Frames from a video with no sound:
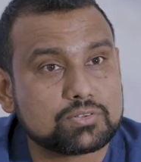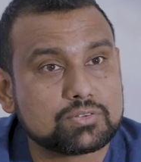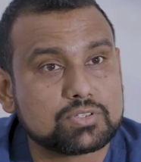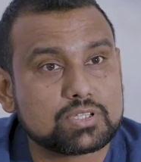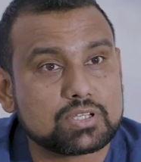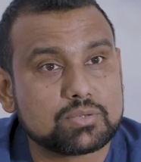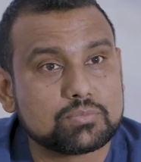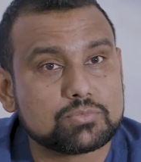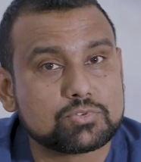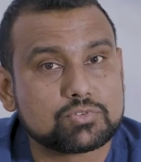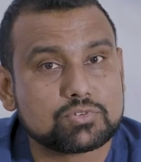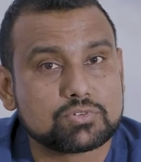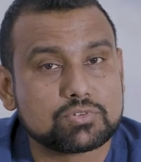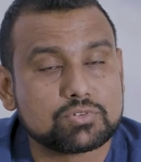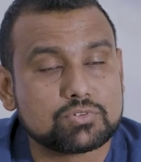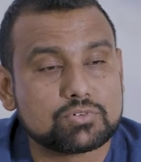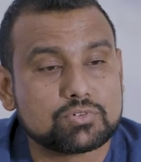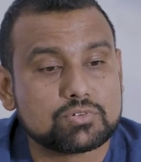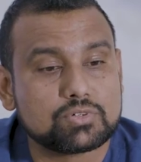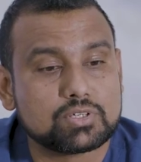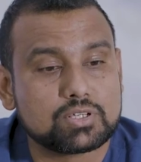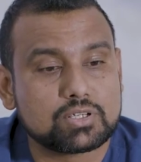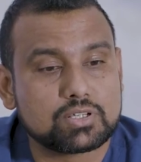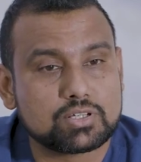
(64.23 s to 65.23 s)
to them. So
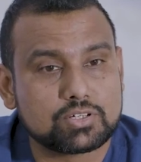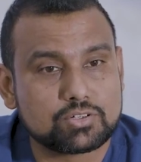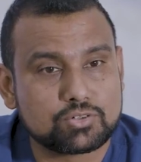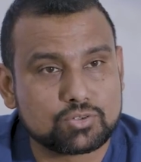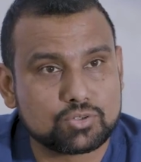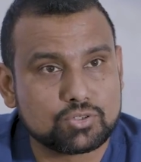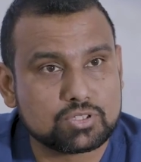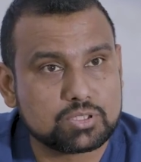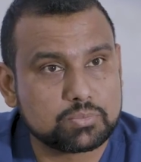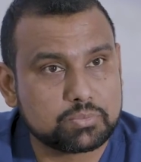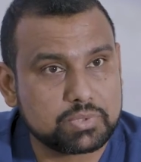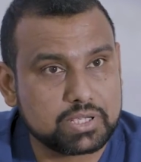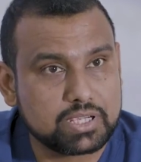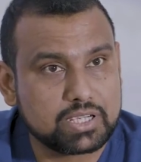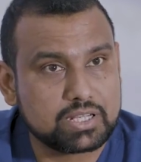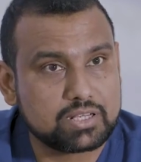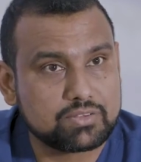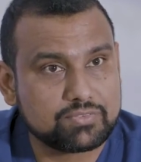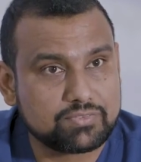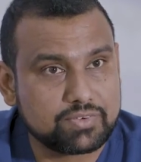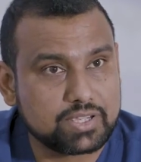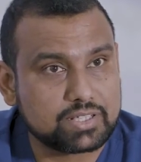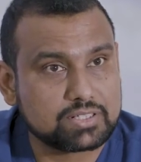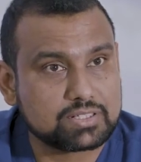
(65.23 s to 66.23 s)
you control the pain
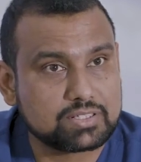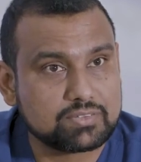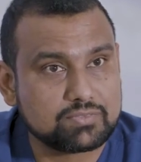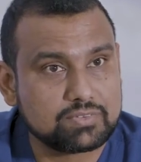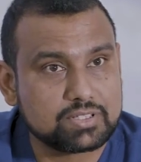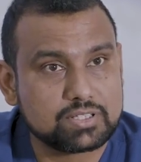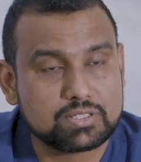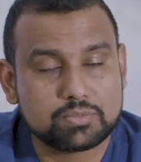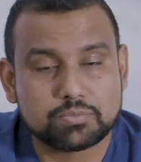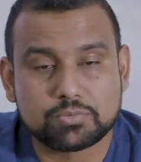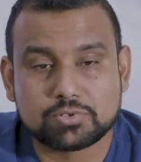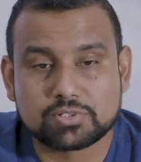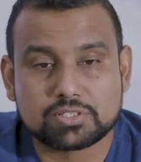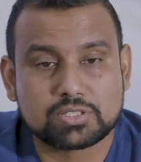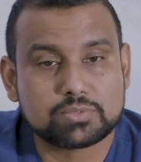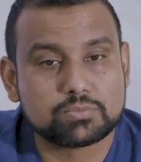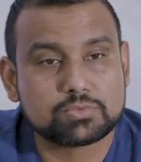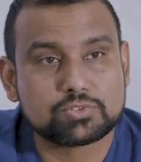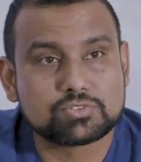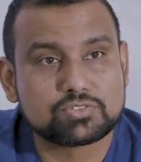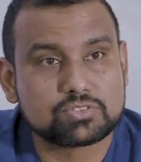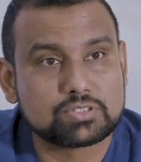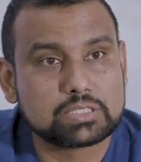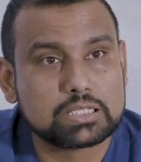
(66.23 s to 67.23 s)
effectively, you put them
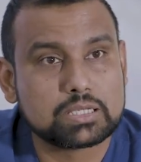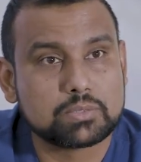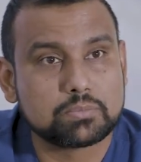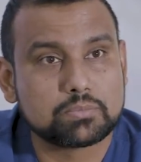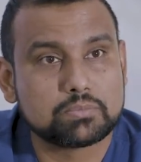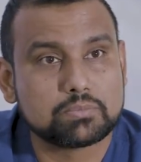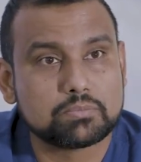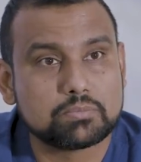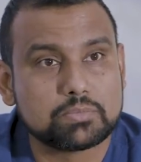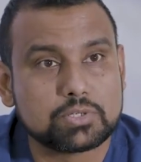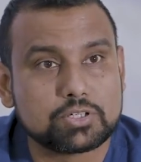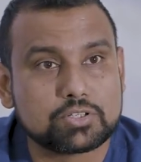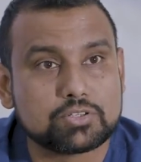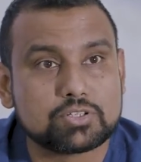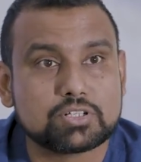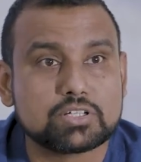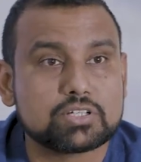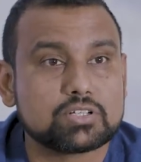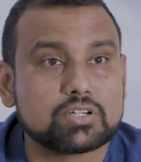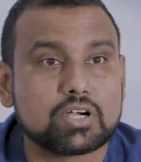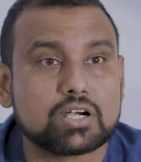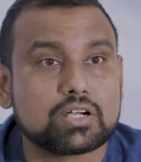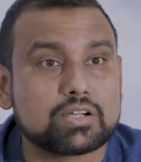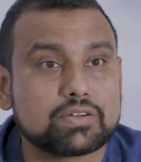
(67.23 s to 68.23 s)
to sleep, but you
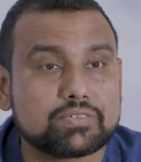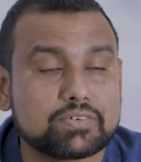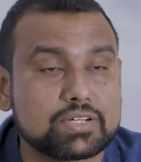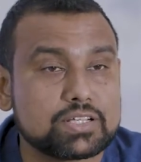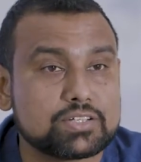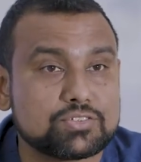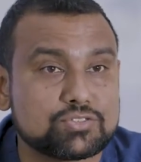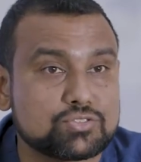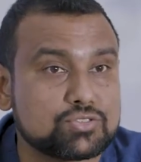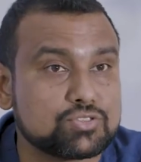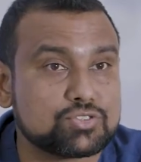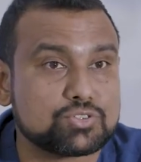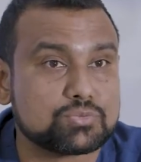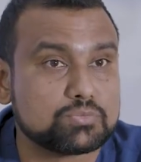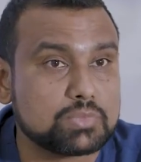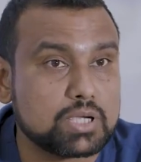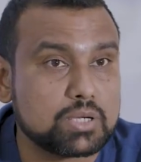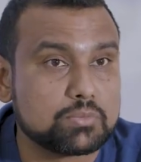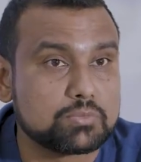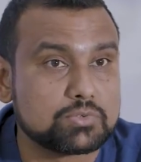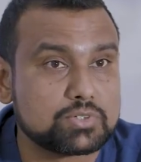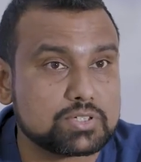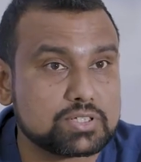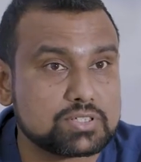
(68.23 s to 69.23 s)
did not erase those
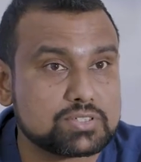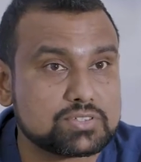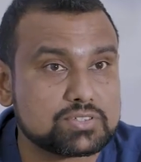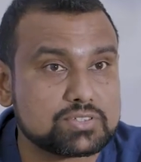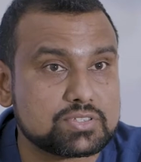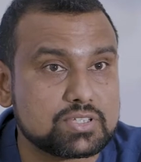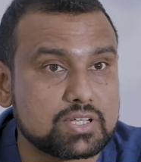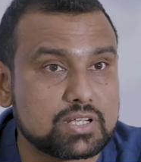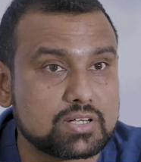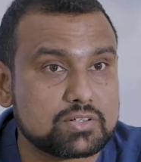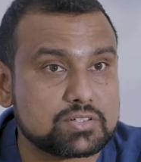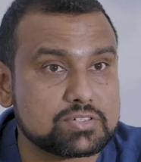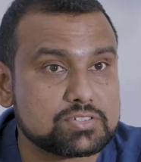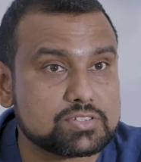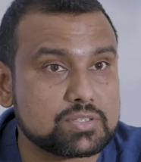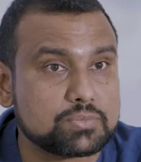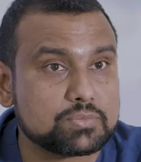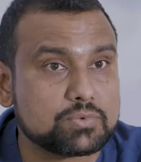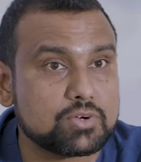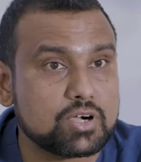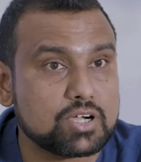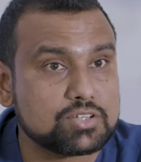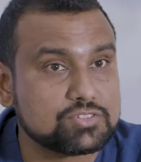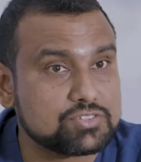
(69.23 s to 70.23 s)
memories that are
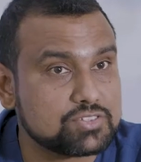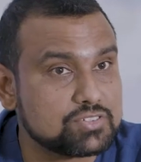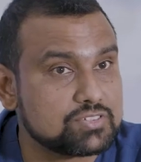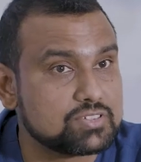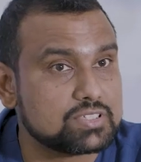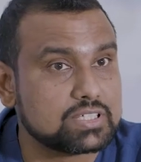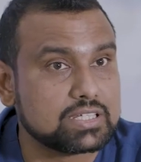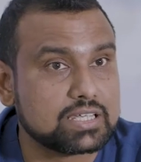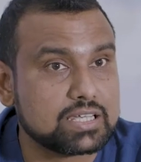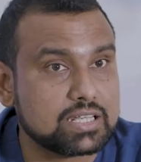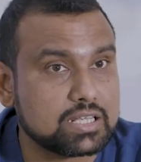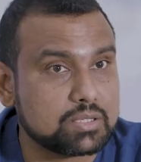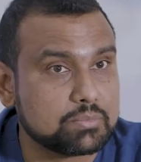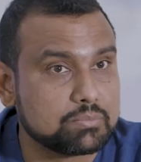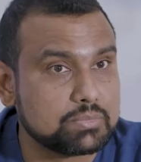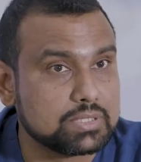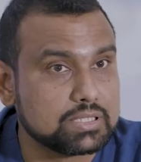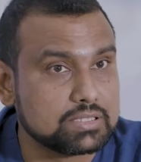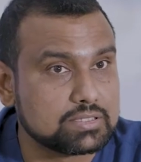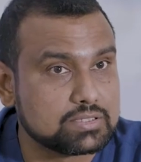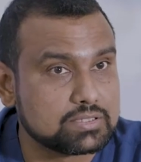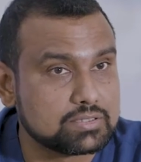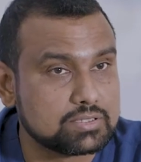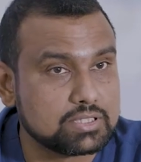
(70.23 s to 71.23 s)
subconsciously getting
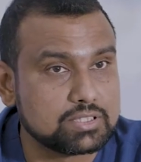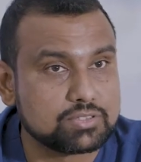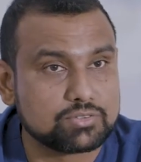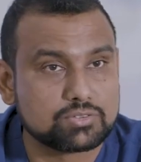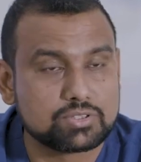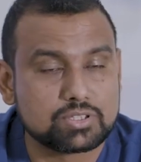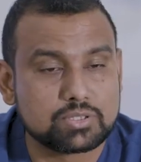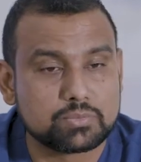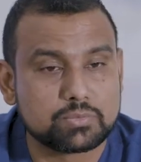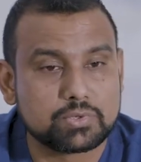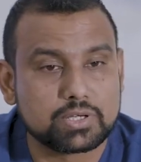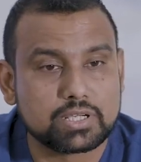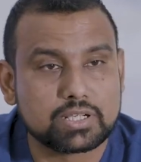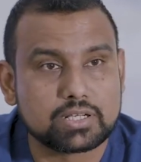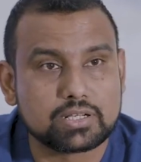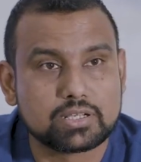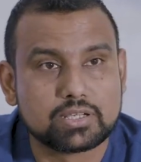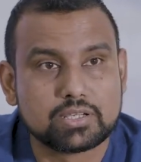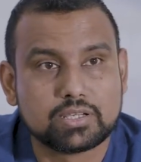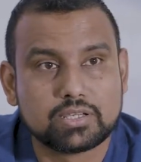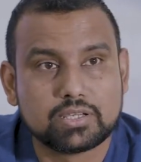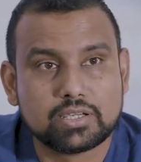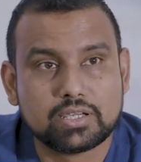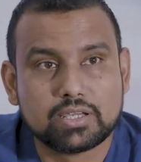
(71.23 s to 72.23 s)
built into their brain.
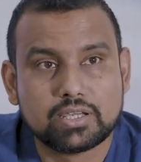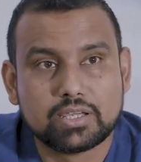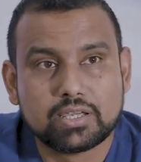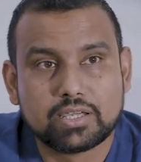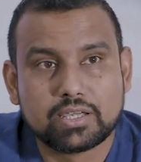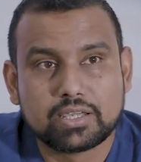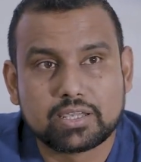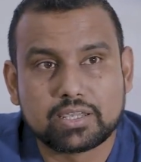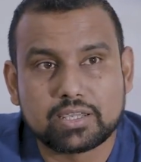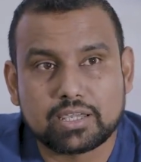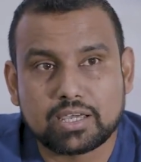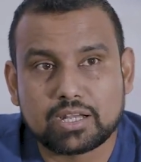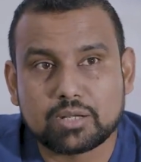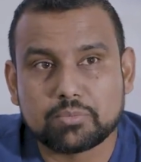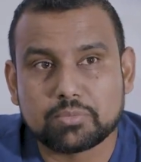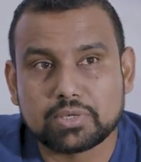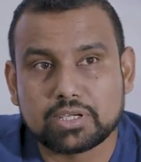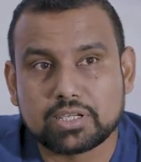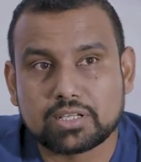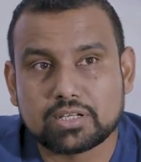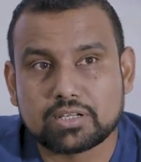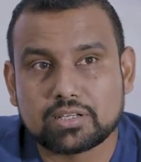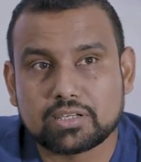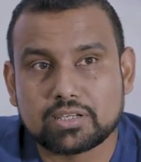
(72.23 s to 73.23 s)

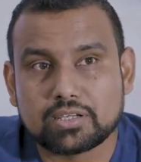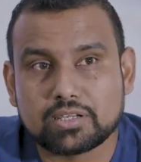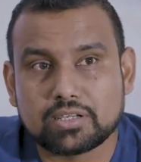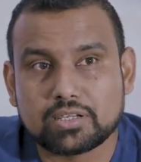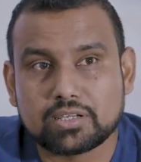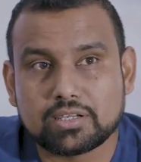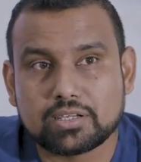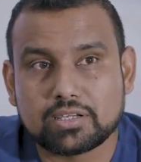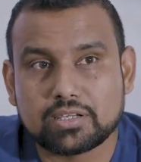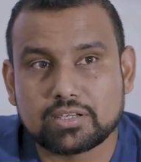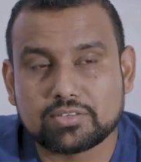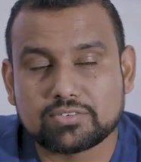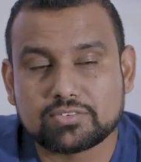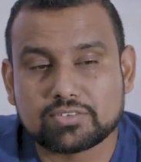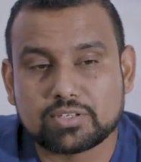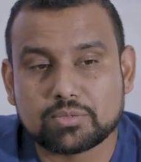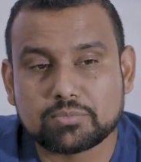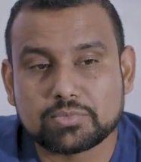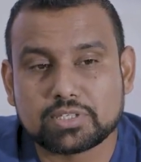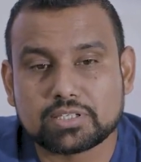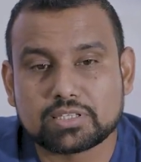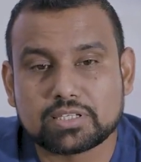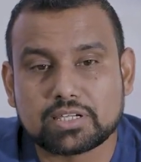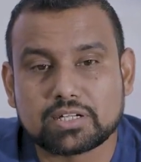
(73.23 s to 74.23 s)
Ketamine is
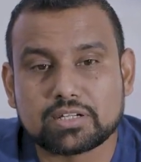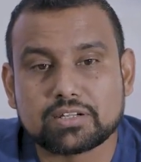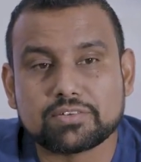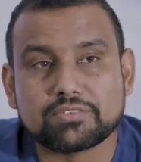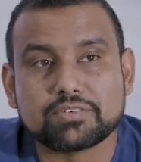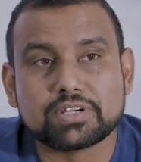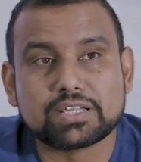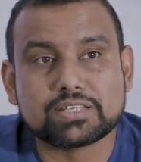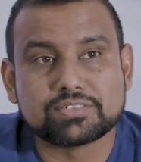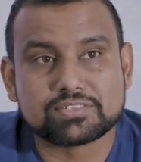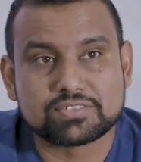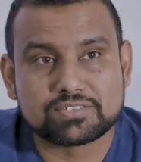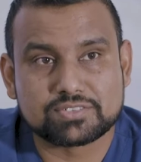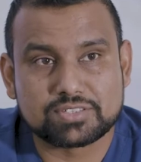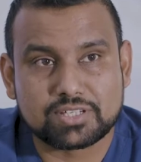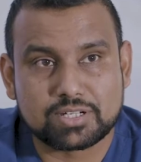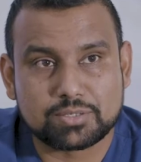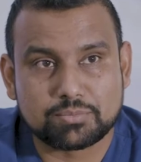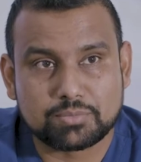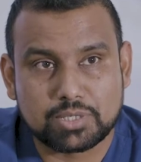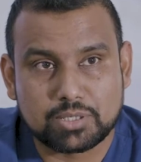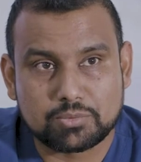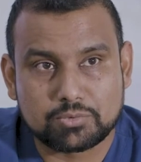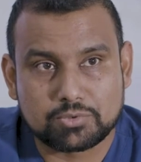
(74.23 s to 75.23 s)
something that erases
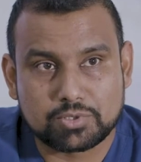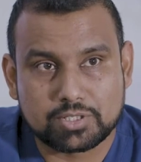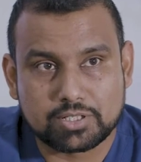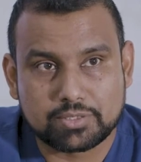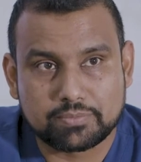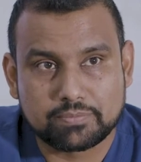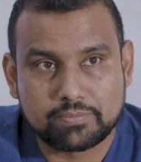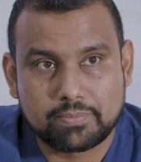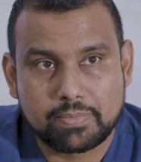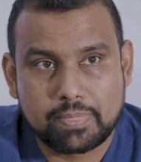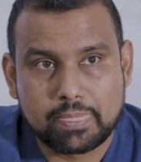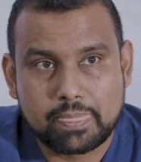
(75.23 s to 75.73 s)
that memory.